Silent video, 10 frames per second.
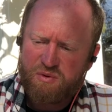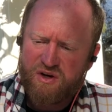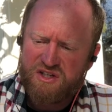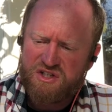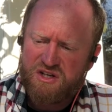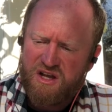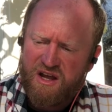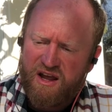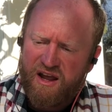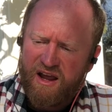place.
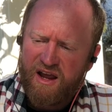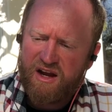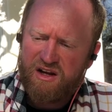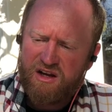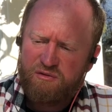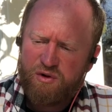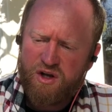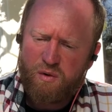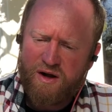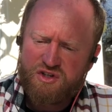And if we
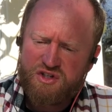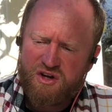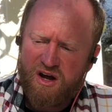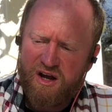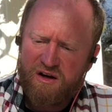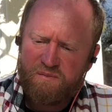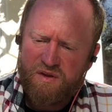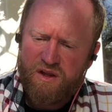go outside,